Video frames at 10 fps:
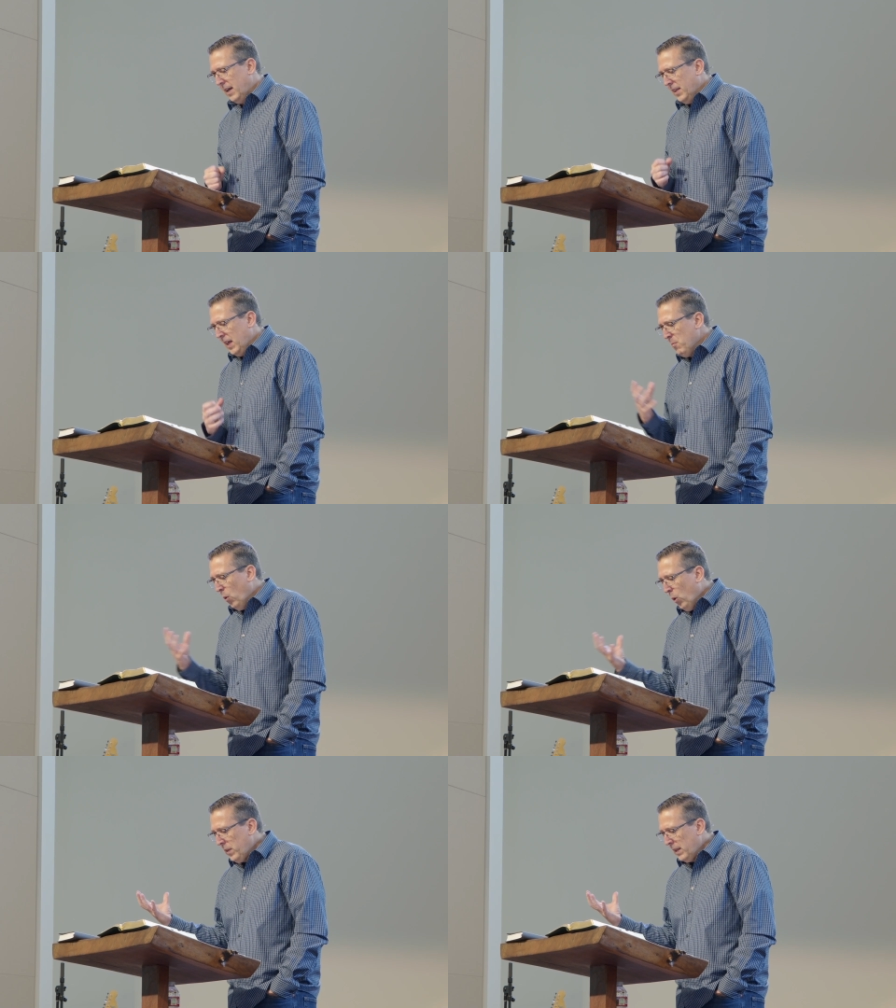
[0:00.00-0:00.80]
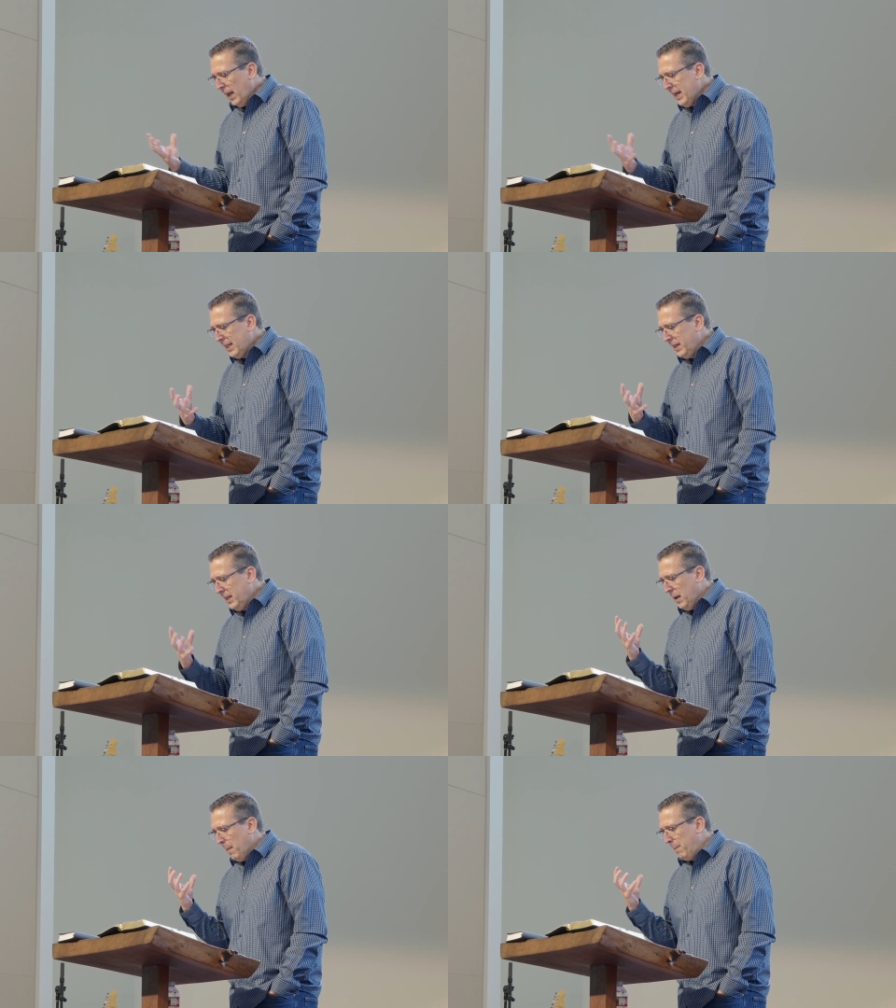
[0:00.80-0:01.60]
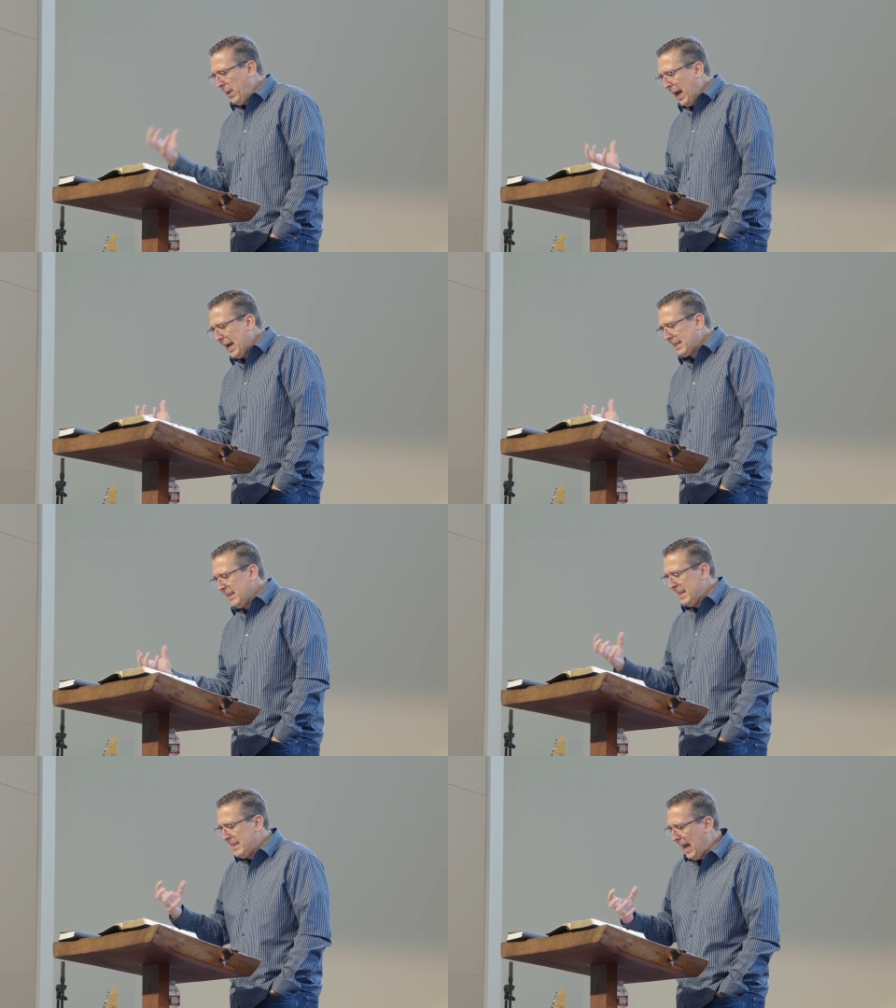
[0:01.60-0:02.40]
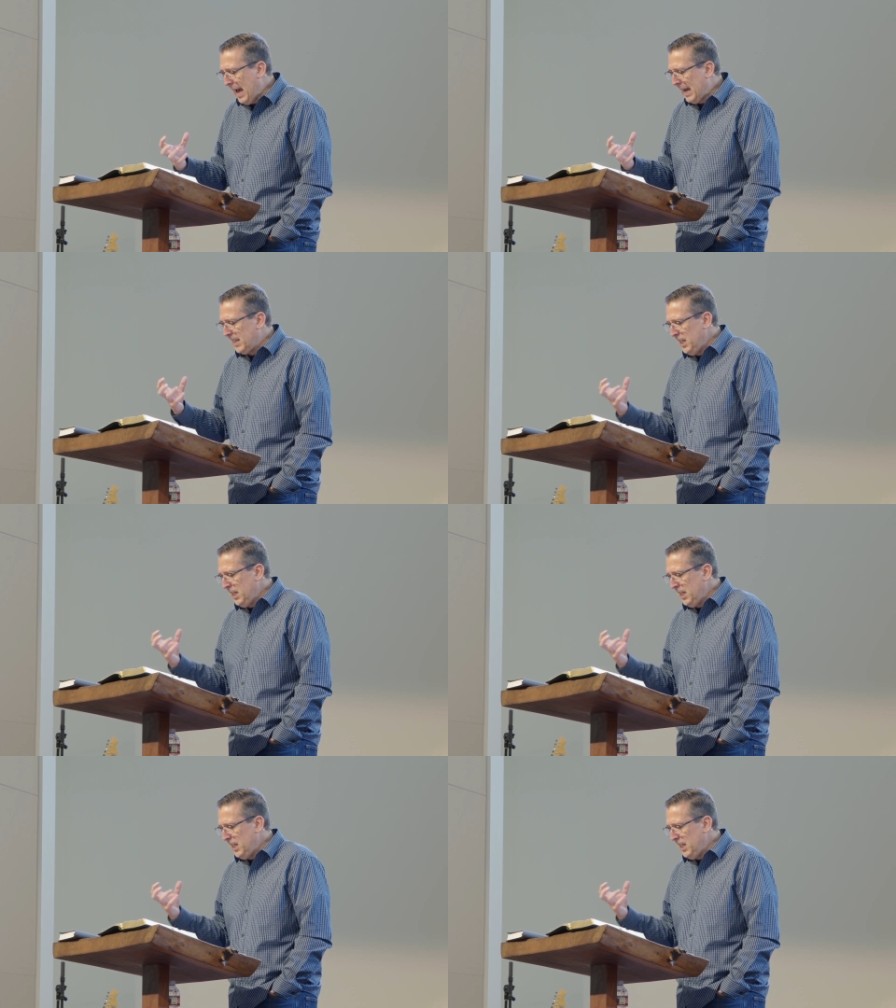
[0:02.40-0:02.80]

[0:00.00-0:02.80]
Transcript: They more than likely backed and attacked